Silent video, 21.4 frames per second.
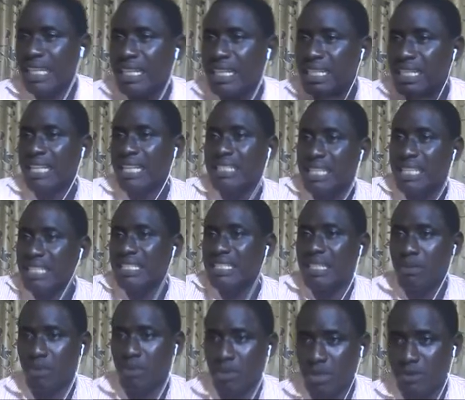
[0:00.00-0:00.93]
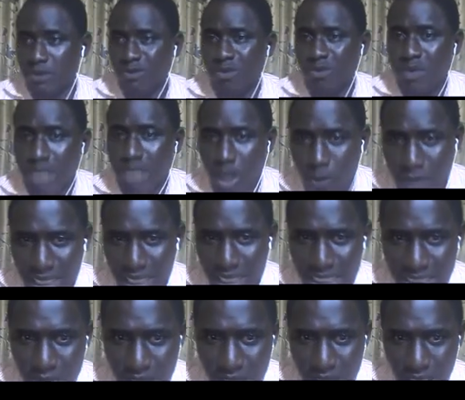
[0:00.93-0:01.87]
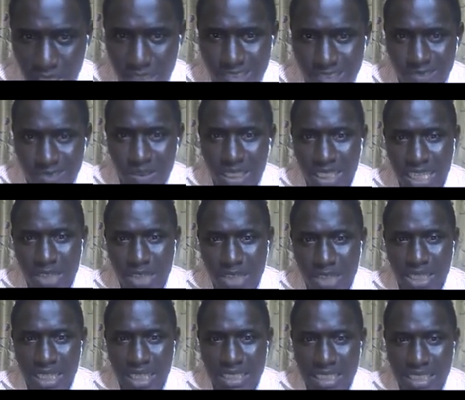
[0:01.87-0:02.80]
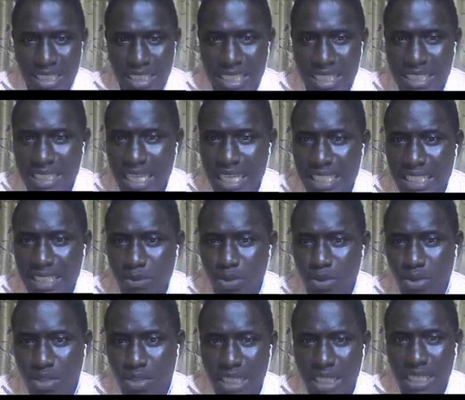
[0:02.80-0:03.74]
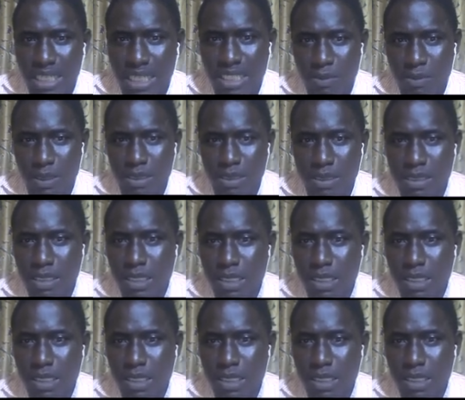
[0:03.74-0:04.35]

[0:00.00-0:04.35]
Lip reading: they are testable. I hope I get it now. Let's look at it. Intangible dwelling expense.